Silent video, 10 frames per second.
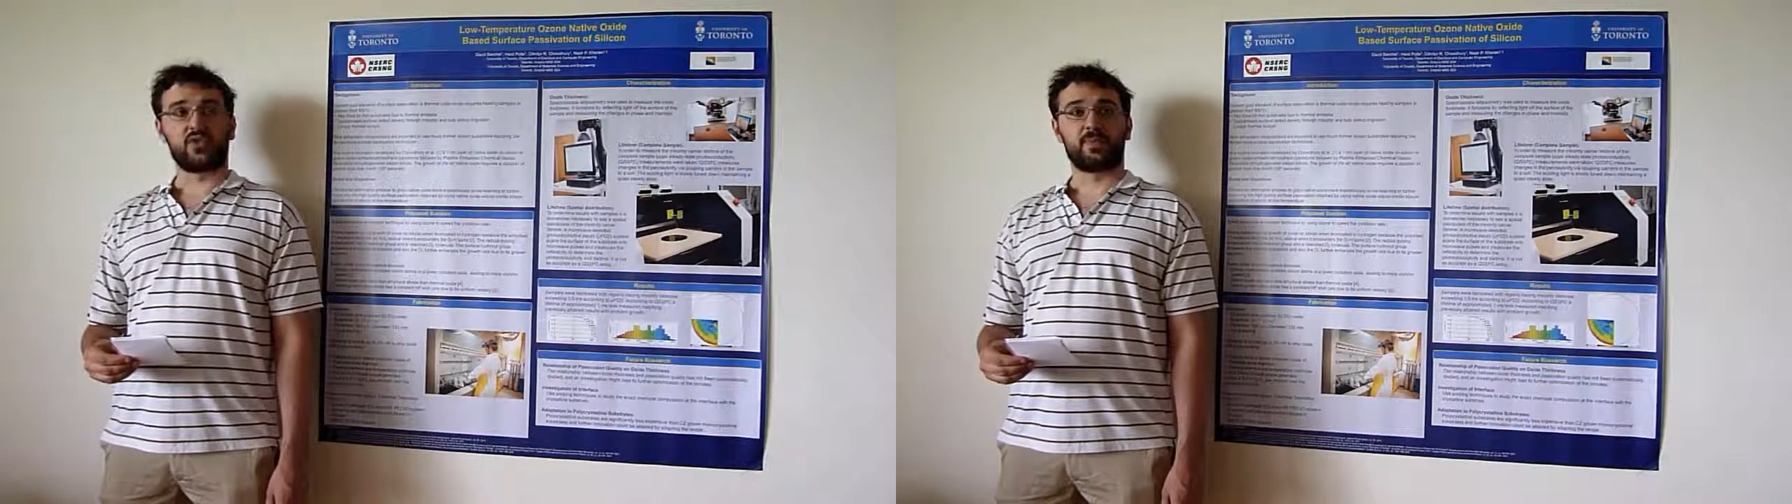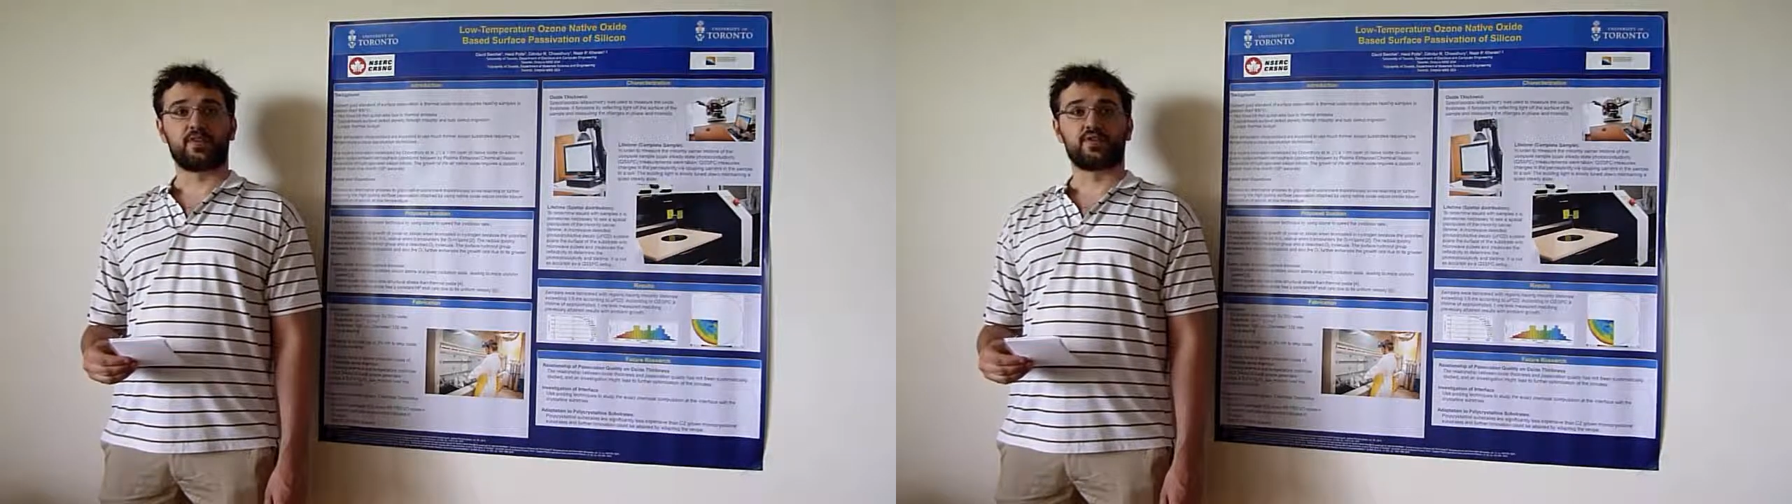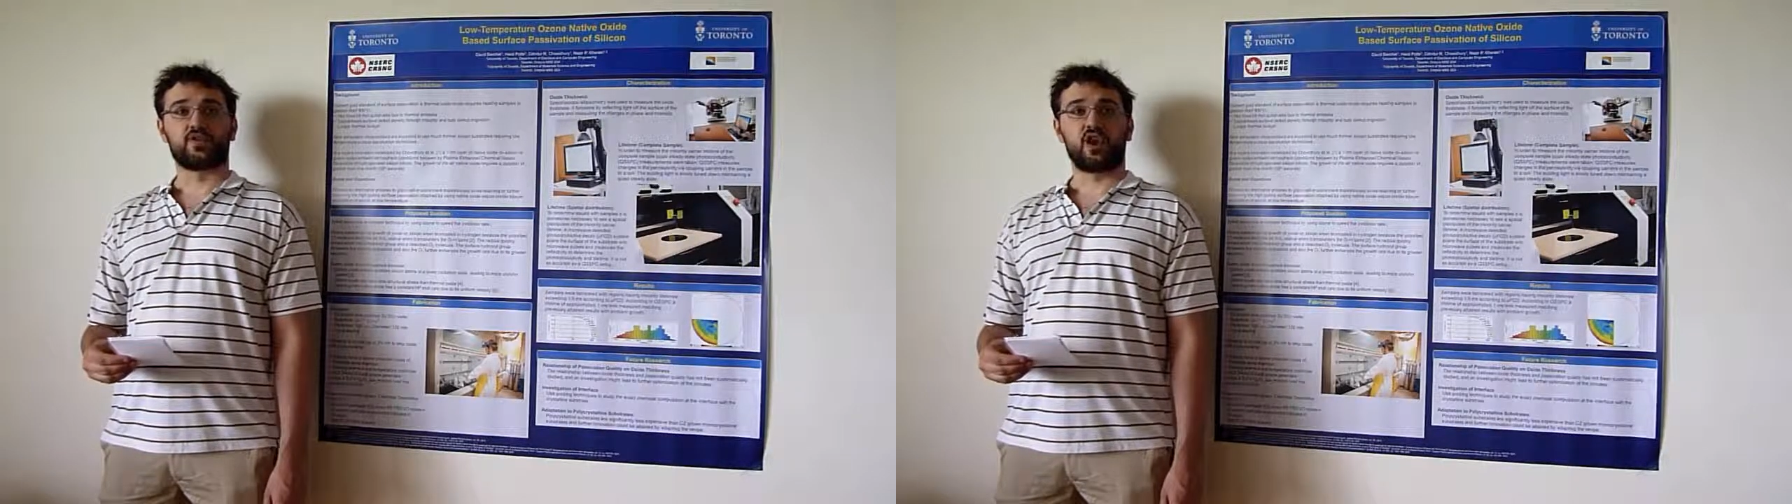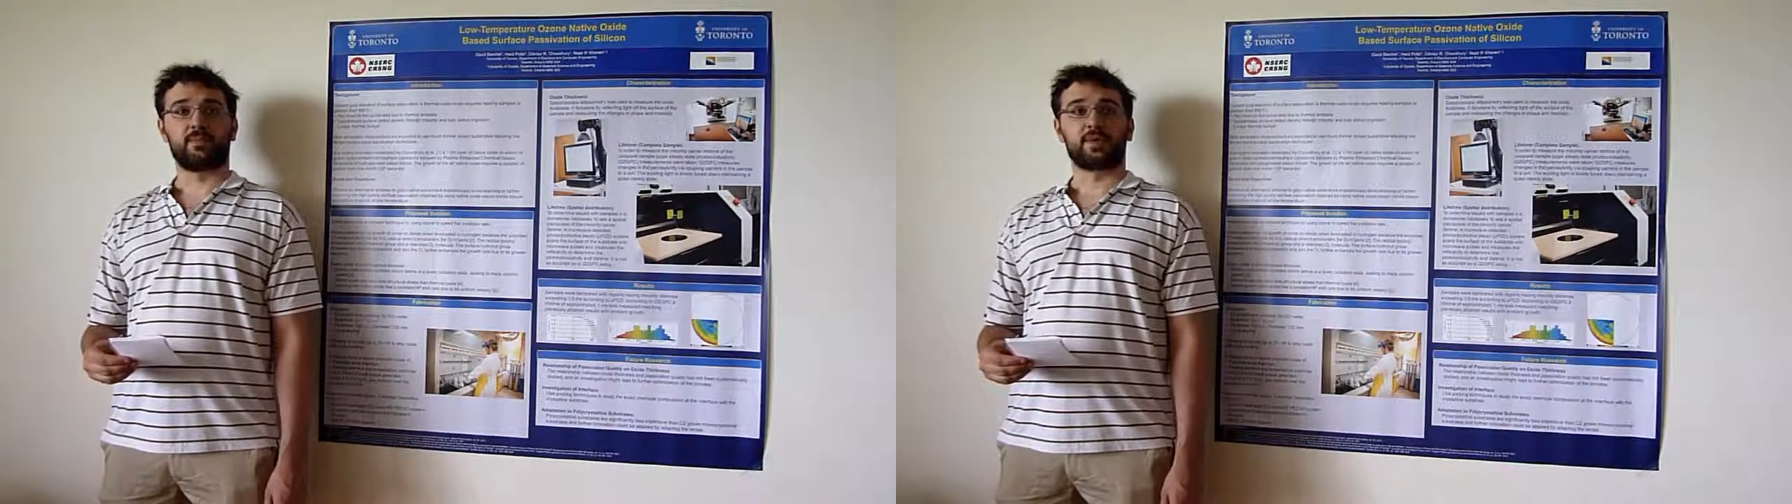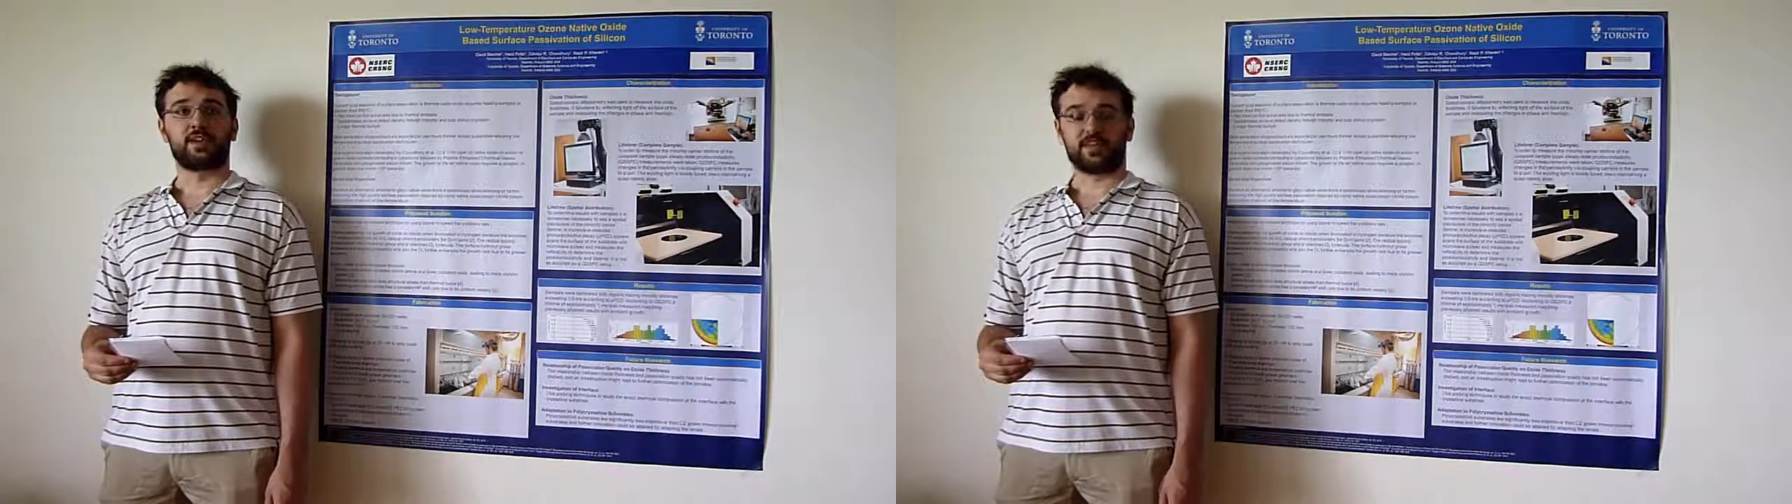
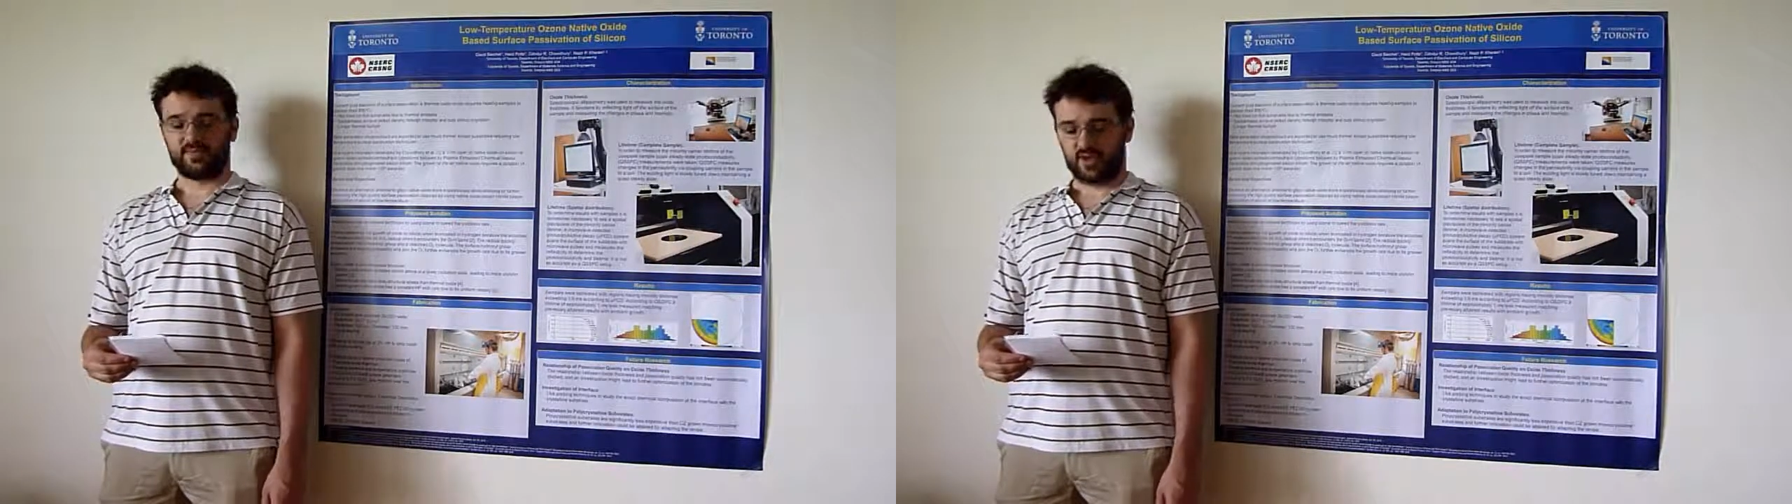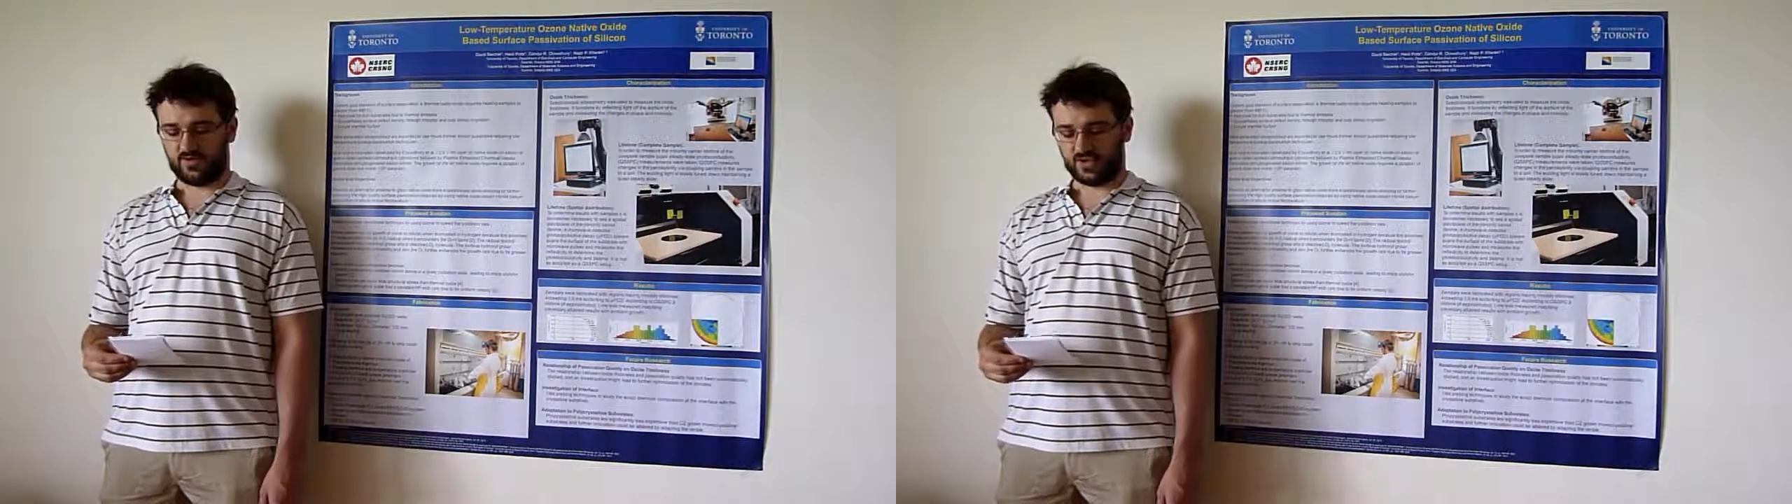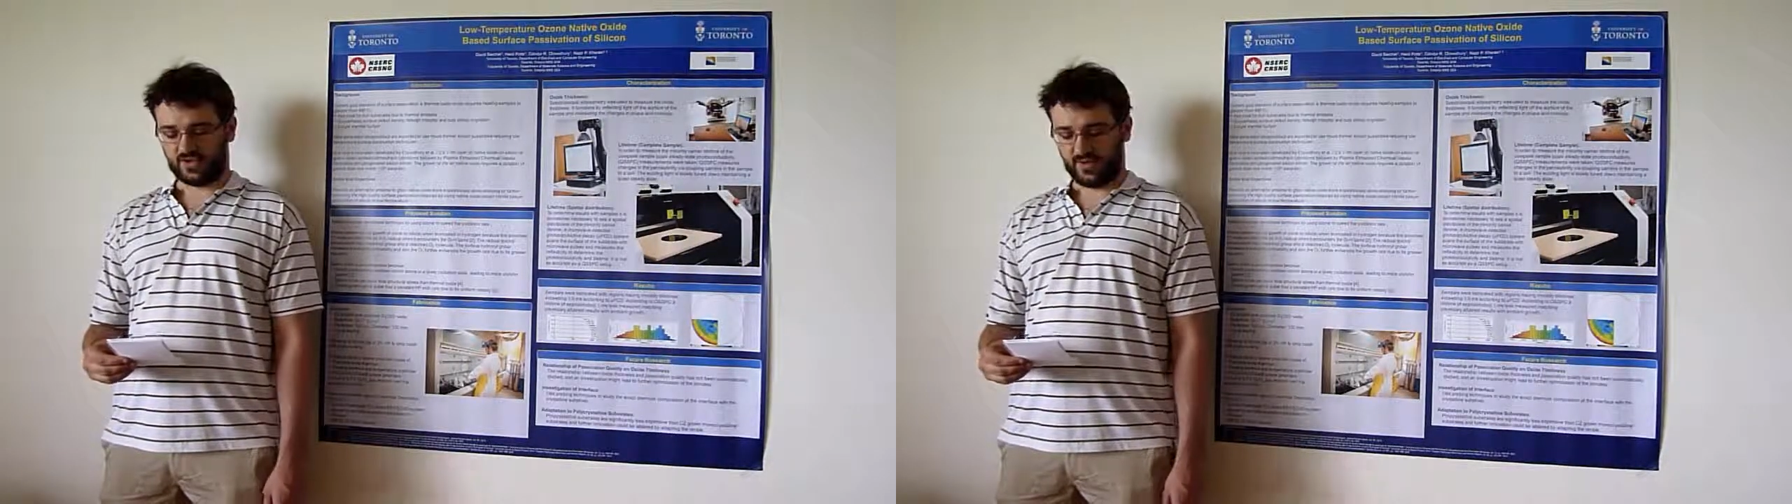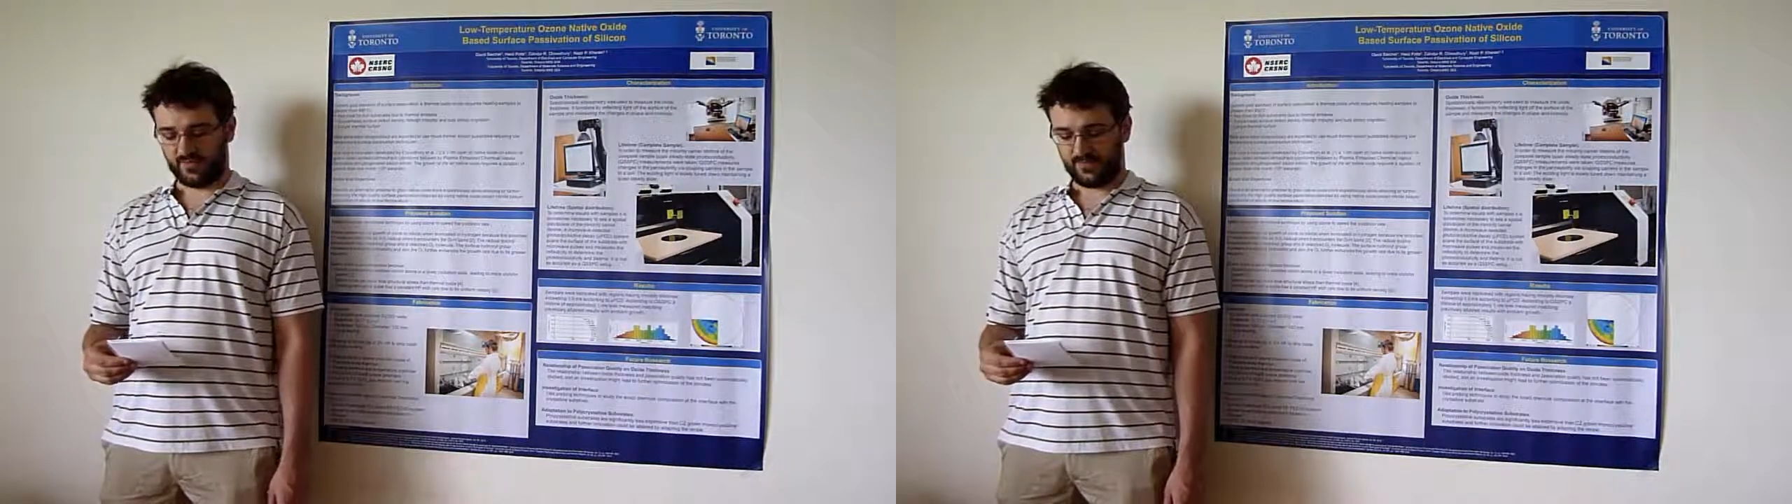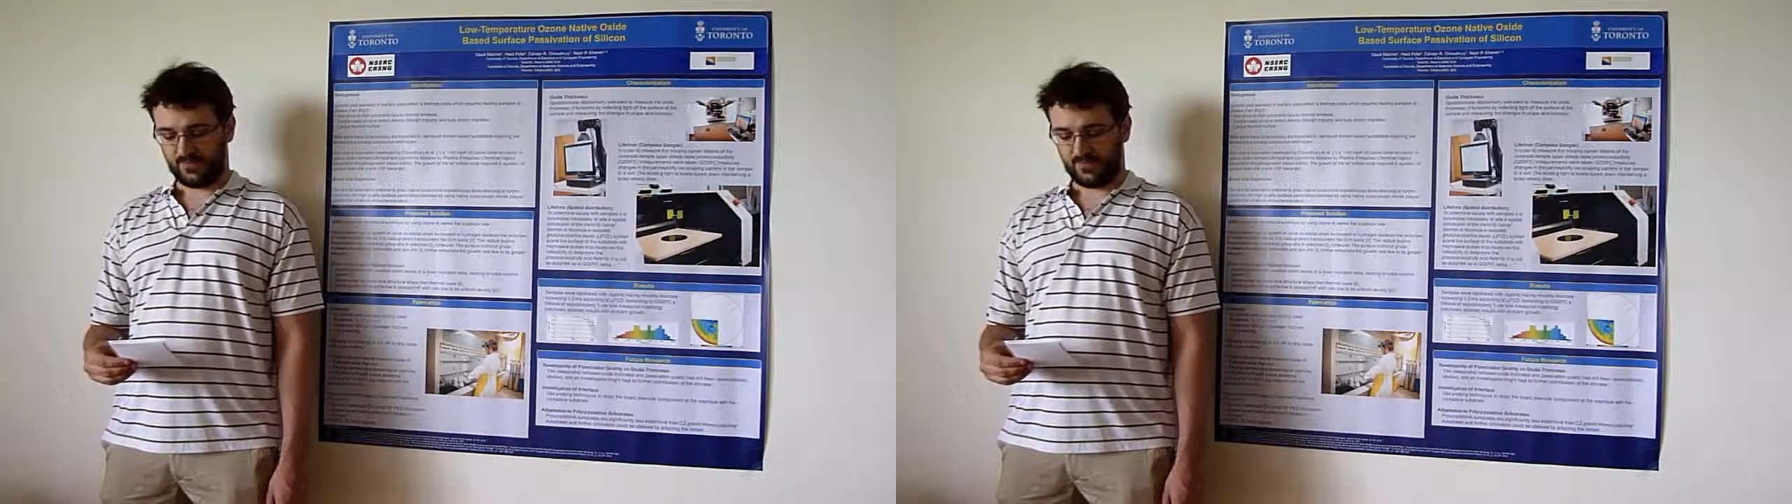spectroscopic ellipsometry.